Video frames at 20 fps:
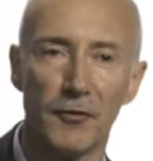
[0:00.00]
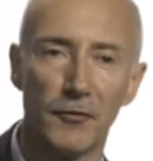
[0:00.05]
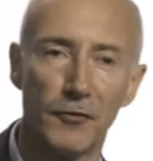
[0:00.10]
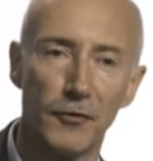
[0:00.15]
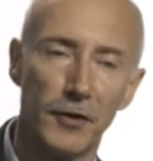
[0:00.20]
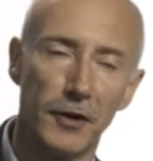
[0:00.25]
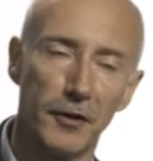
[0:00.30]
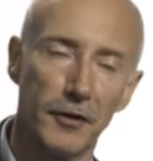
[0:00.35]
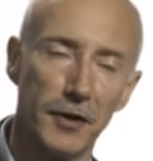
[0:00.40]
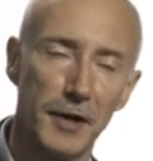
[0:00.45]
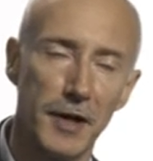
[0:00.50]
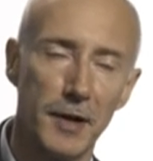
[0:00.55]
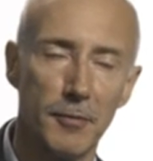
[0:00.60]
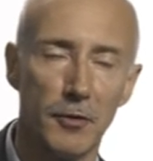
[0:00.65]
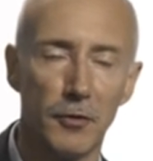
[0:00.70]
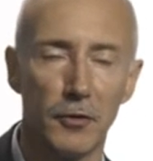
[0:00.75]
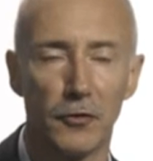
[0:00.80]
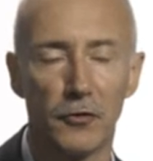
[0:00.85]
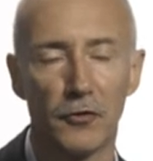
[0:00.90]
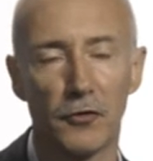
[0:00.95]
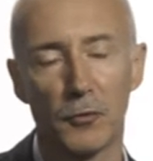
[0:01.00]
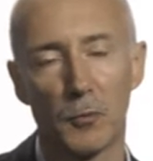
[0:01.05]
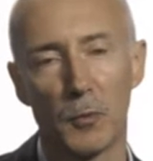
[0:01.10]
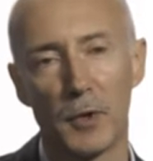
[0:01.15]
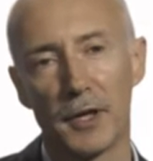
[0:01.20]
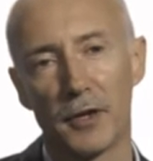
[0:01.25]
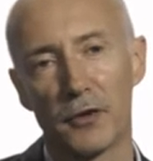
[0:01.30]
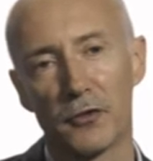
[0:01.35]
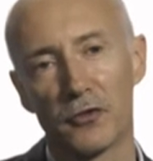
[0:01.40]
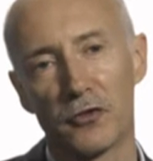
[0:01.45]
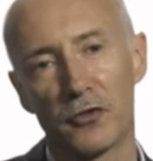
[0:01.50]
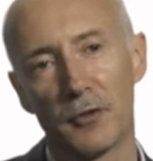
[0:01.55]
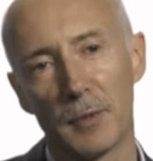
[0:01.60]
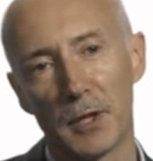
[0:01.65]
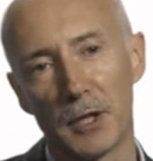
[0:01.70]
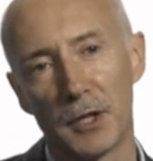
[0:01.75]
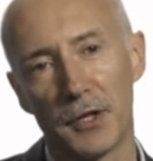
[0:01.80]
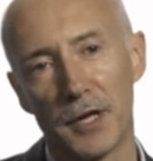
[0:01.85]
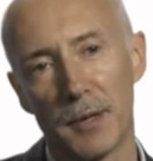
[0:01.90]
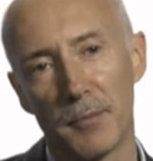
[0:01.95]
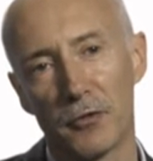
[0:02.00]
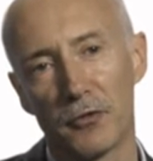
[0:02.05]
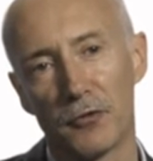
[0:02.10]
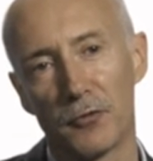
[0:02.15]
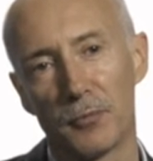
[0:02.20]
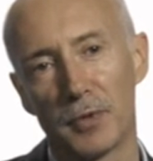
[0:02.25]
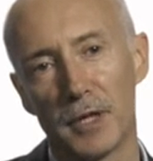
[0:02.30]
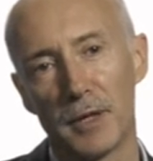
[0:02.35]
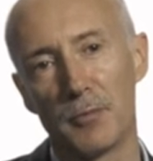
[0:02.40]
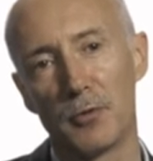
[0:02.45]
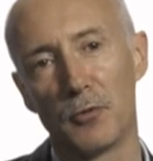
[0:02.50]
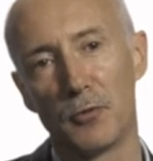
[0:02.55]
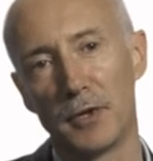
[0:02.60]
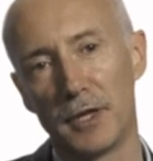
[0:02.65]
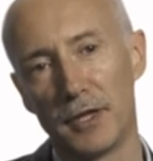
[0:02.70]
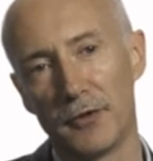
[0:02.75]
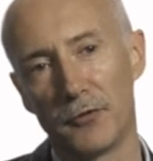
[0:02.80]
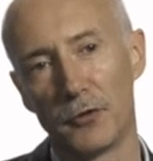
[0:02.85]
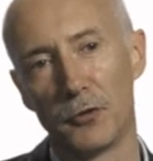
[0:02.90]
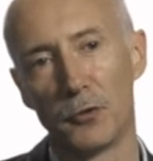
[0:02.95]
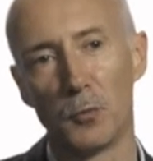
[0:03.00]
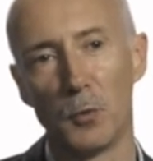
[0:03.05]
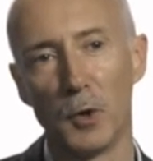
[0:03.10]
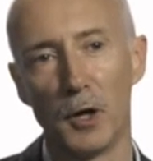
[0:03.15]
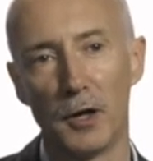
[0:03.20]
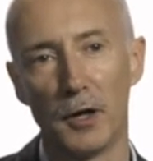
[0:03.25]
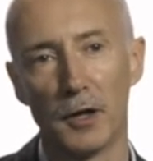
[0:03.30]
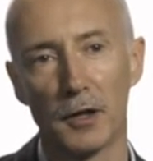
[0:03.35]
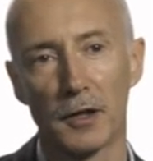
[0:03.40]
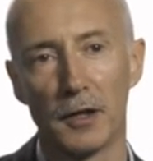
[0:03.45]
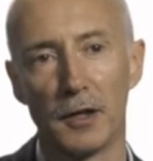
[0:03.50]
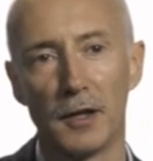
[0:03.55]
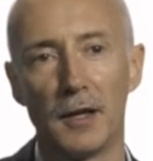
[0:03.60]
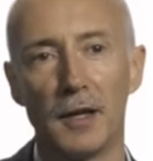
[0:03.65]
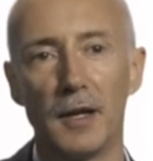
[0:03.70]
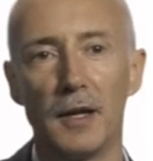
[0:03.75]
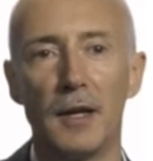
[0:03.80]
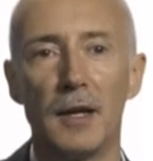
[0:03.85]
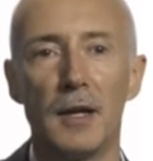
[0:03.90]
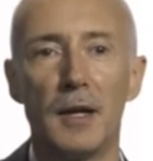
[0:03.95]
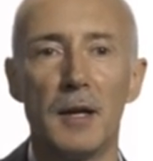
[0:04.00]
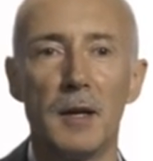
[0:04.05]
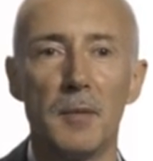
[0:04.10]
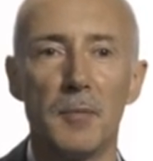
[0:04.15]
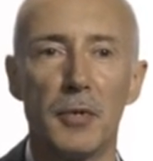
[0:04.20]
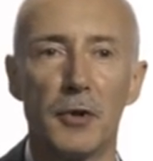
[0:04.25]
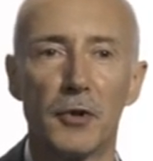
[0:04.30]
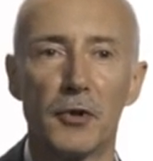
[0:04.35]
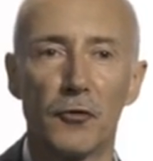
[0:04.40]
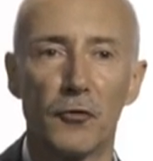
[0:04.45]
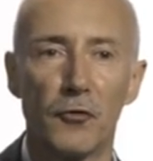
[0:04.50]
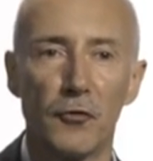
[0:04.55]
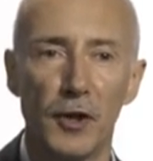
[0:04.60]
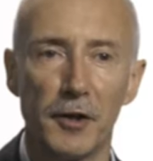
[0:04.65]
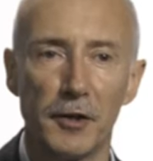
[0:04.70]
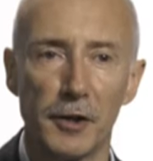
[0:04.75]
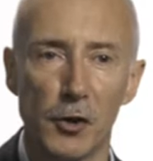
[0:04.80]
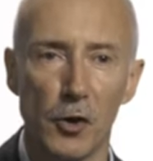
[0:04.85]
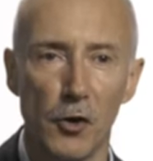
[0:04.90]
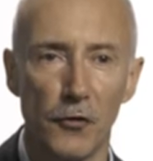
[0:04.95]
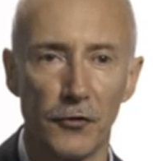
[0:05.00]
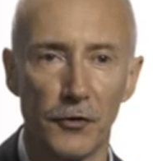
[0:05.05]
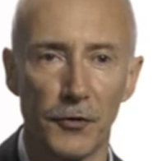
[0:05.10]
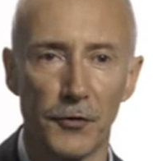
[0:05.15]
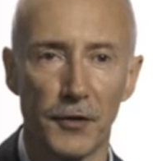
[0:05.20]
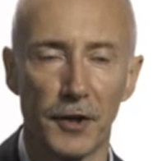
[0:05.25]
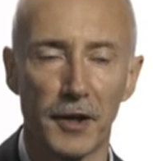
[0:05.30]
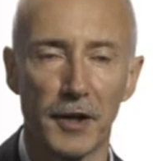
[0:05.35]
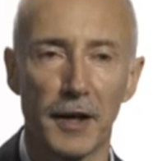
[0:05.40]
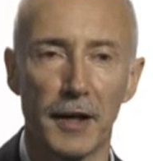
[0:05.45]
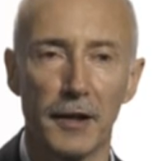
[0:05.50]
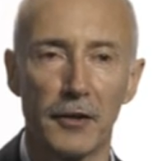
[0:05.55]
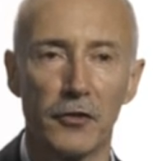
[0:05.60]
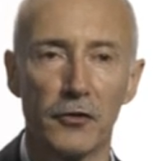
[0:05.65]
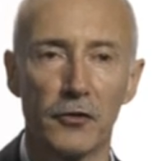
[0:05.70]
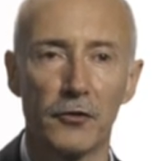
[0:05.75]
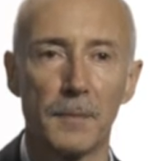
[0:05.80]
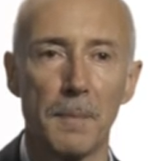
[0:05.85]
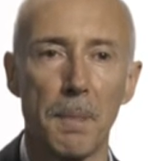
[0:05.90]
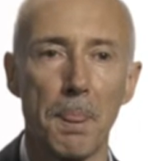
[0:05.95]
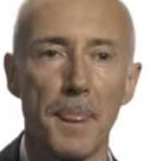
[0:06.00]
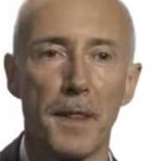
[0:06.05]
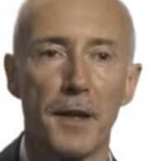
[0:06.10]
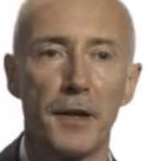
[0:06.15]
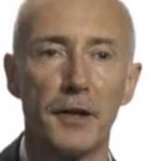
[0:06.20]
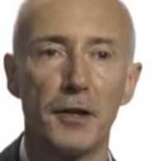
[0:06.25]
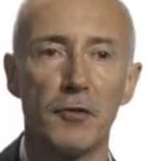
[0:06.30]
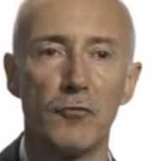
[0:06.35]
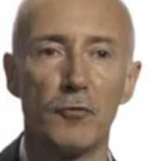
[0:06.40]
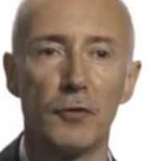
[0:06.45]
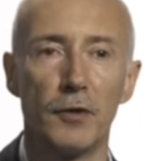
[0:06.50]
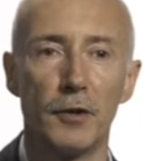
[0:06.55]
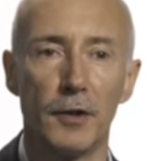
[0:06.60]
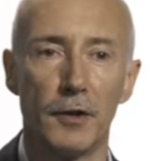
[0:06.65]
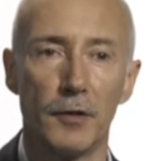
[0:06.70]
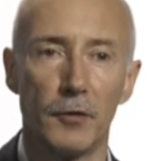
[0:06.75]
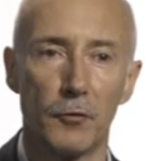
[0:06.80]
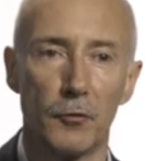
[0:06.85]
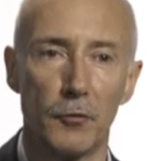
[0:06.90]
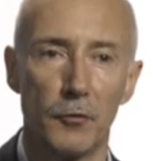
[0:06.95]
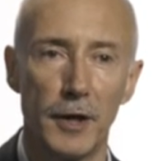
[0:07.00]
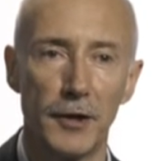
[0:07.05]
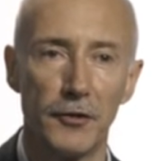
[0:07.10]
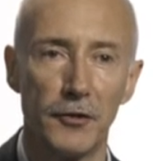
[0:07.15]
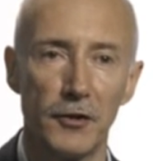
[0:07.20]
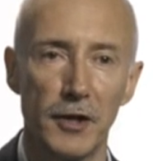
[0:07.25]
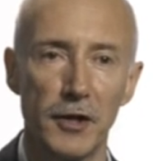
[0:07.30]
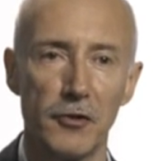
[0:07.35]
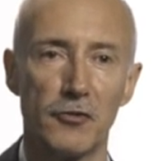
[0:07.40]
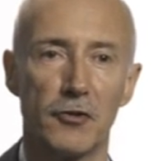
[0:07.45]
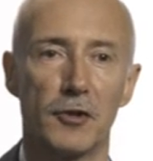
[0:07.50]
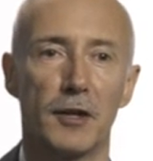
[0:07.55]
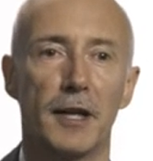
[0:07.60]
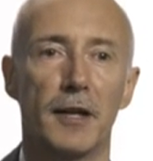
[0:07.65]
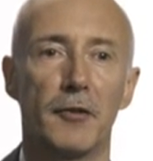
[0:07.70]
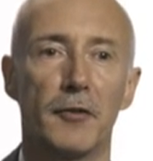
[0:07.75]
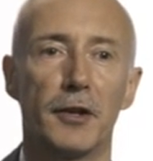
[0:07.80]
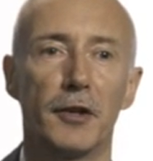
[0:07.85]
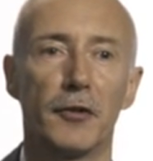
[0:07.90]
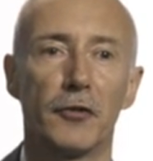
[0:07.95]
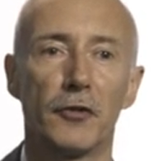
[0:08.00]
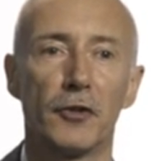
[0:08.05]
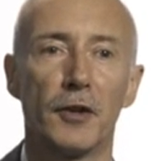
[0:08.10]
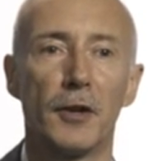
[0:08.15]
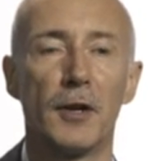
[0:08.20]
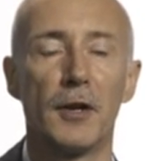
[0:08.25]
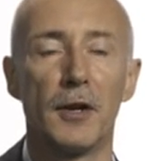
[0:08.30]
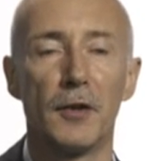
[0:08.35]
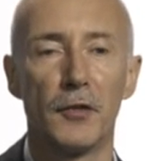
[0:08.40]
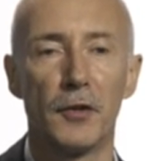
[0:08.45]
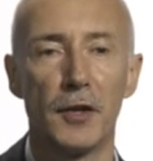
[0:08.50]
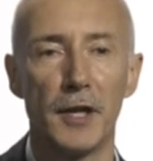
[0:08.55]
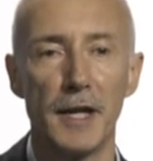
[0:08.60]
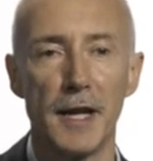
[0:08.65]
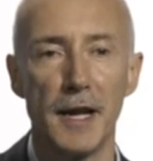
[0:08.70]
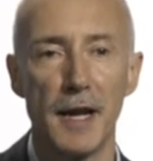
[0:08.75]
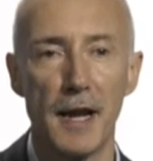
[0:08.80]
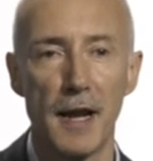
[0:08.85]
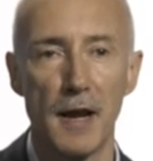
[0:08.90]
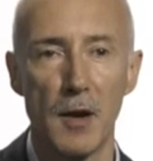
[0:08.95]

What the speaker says: if there are neighbourhoods where similar numbers of people live and work. But it's very often the case that in residential areas, the